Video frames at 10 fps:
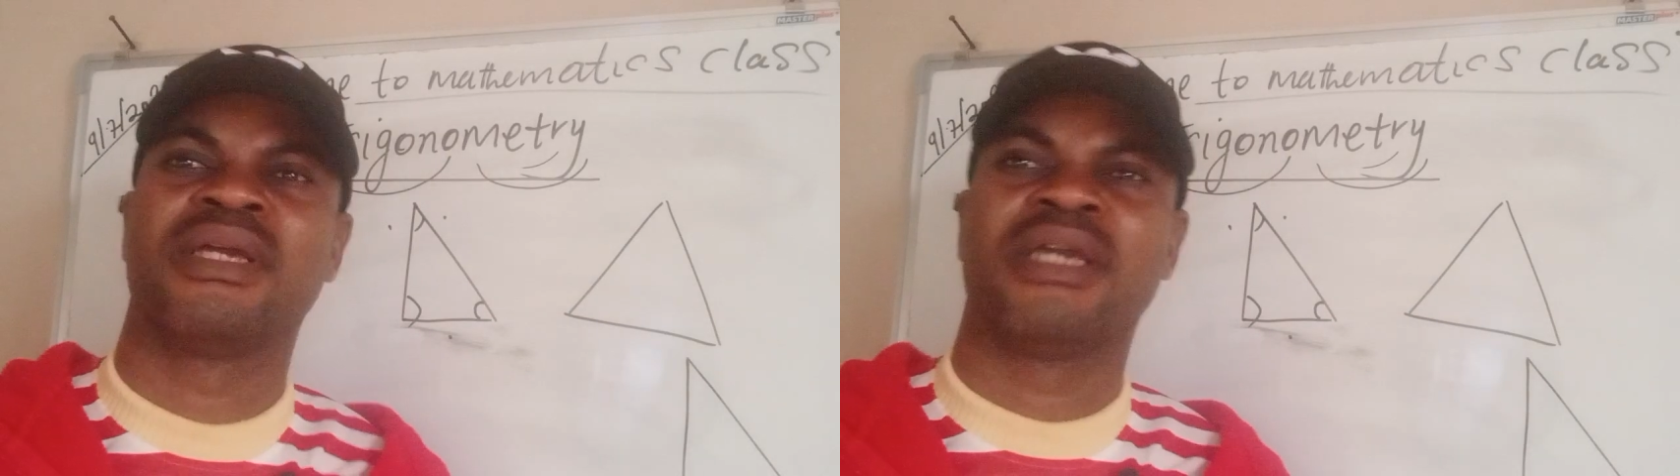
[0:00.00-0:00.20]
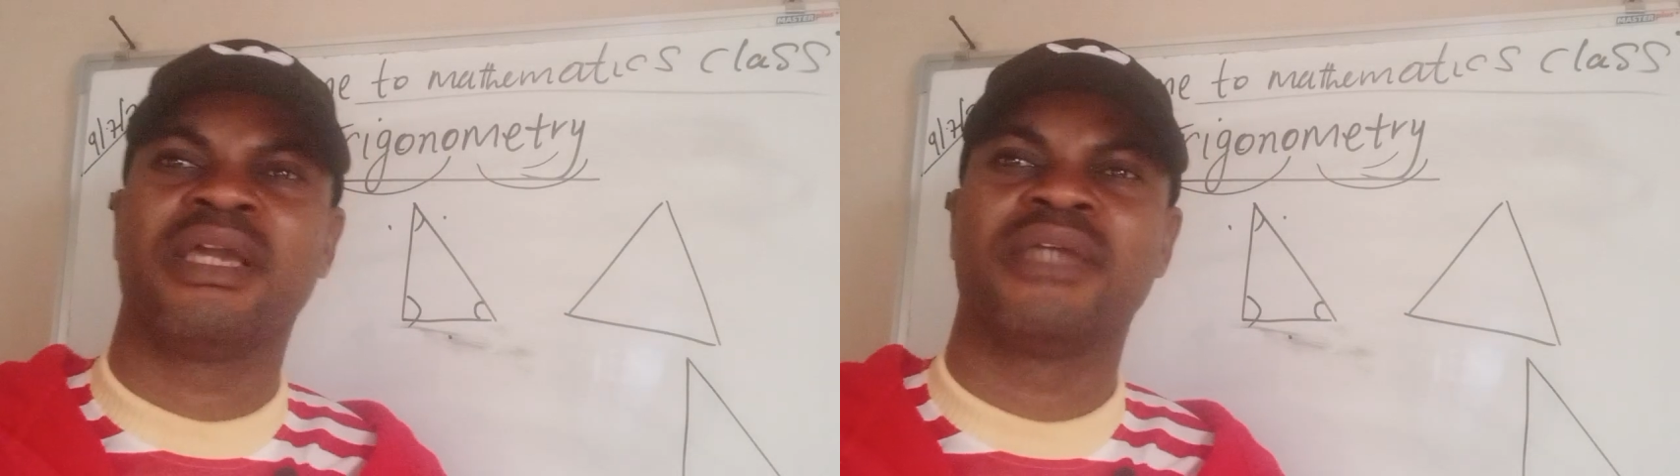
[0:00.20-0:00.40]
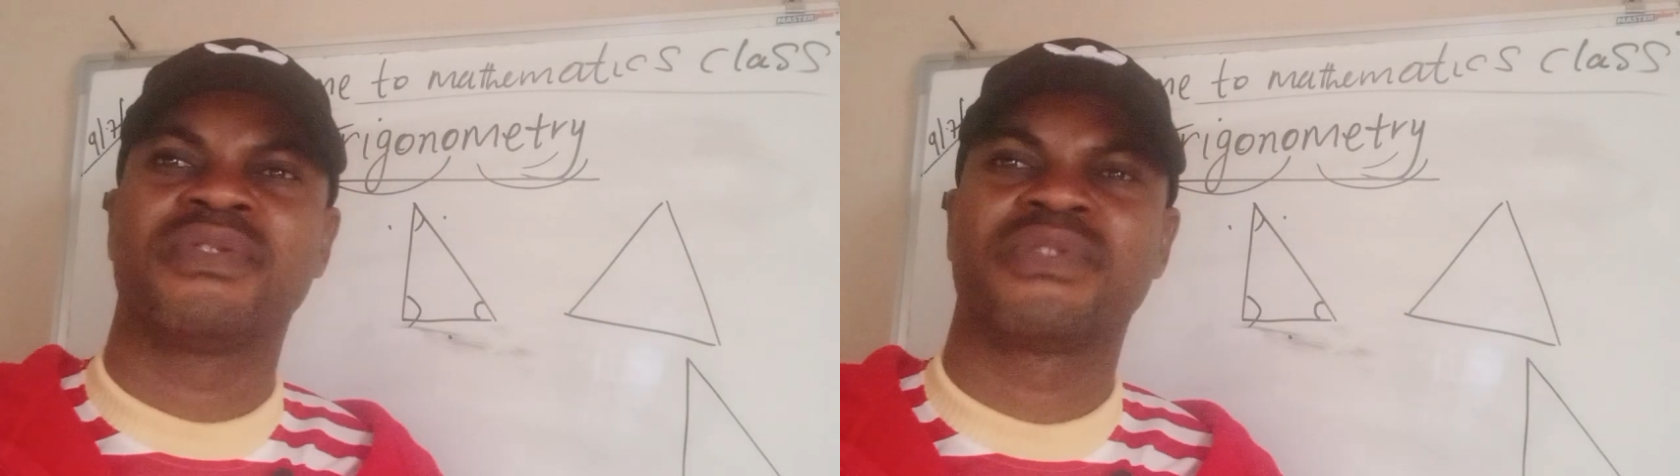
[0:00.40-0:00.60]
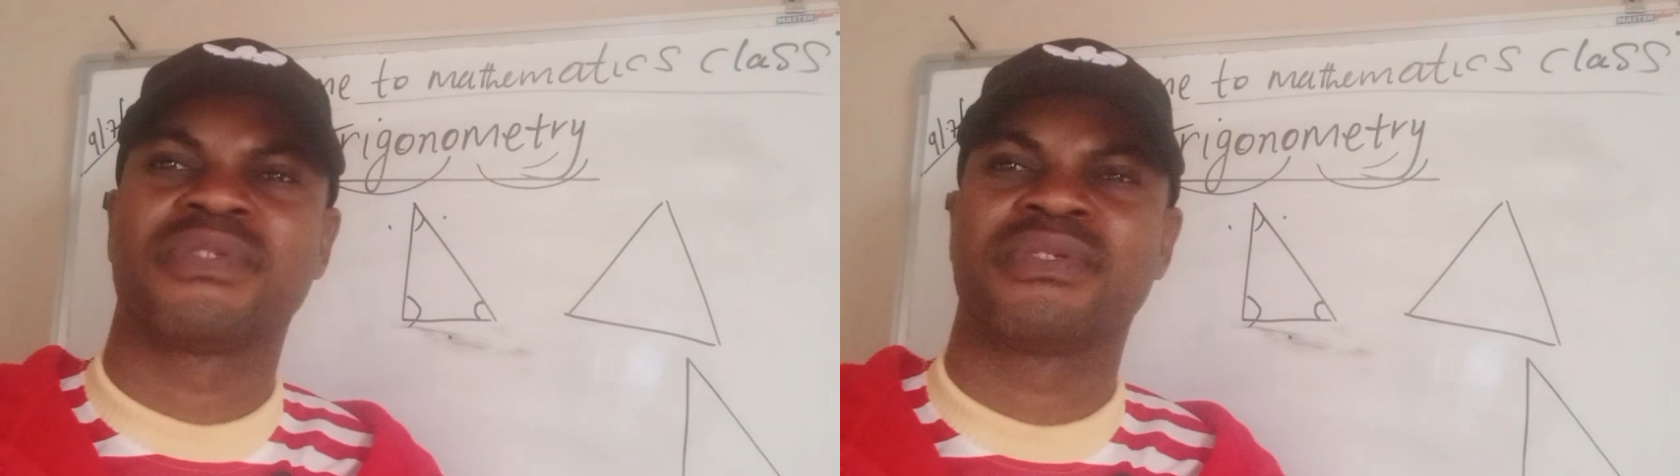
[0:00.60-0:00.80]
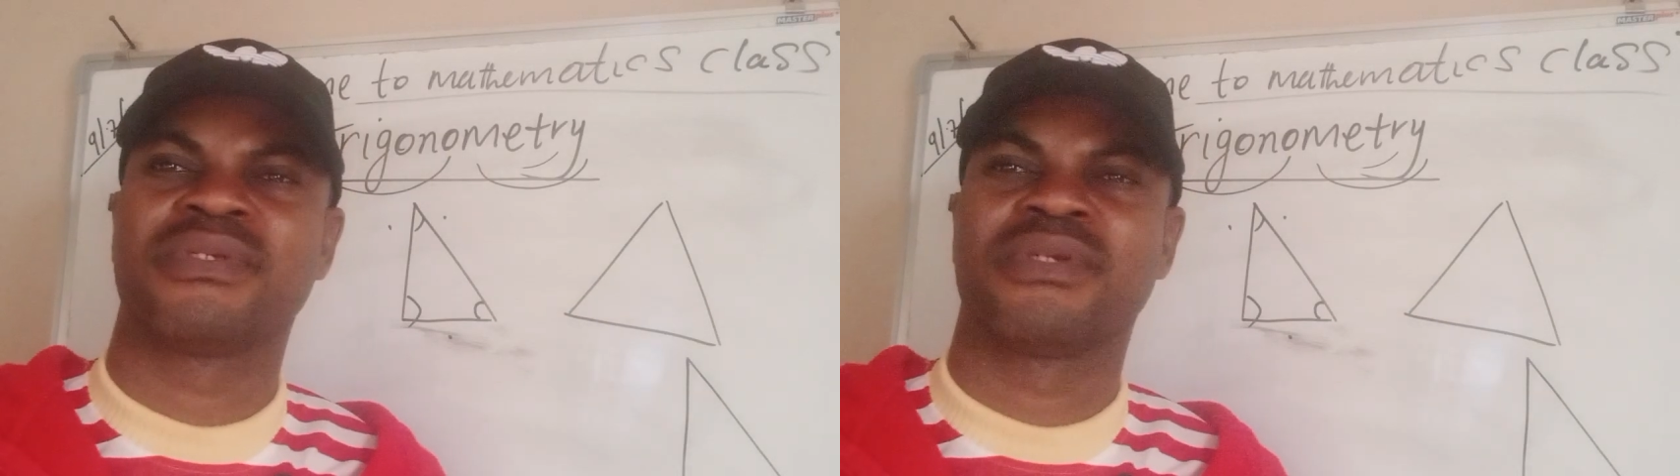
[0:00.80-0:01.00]

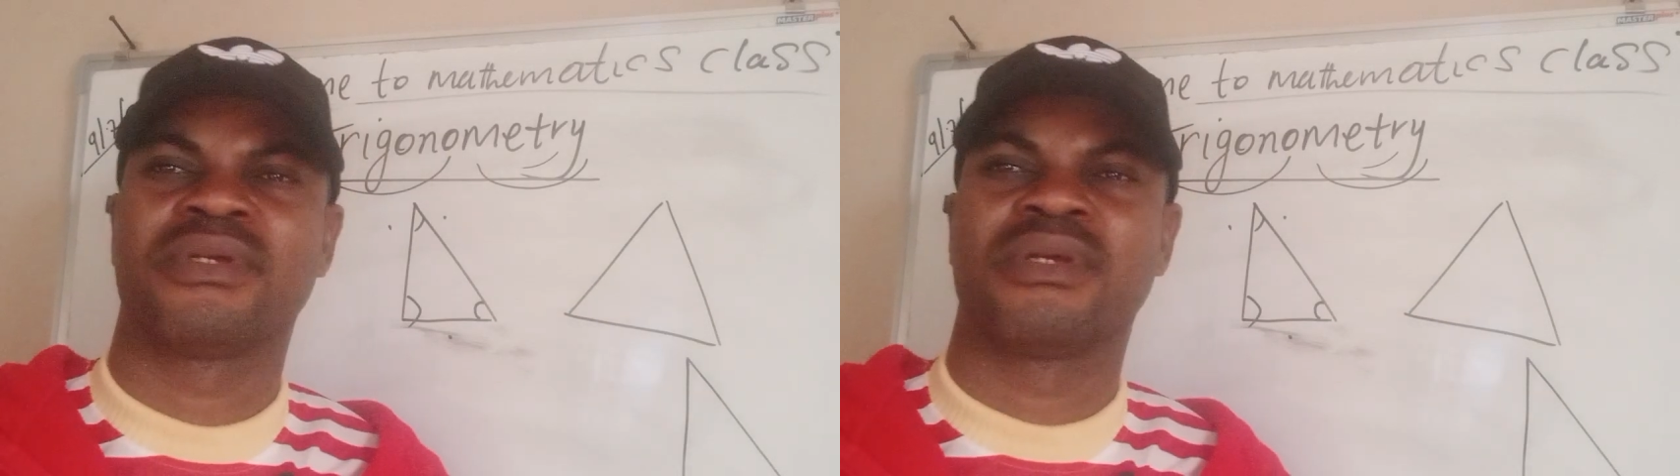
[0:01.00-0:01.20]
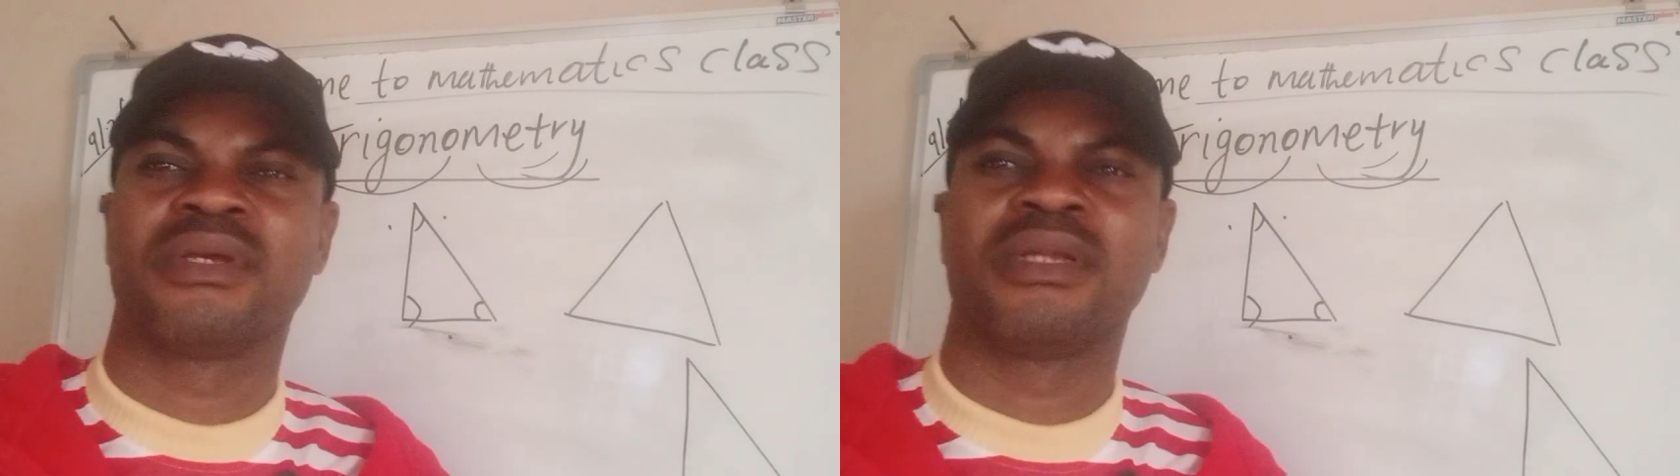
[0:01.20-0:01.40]
is the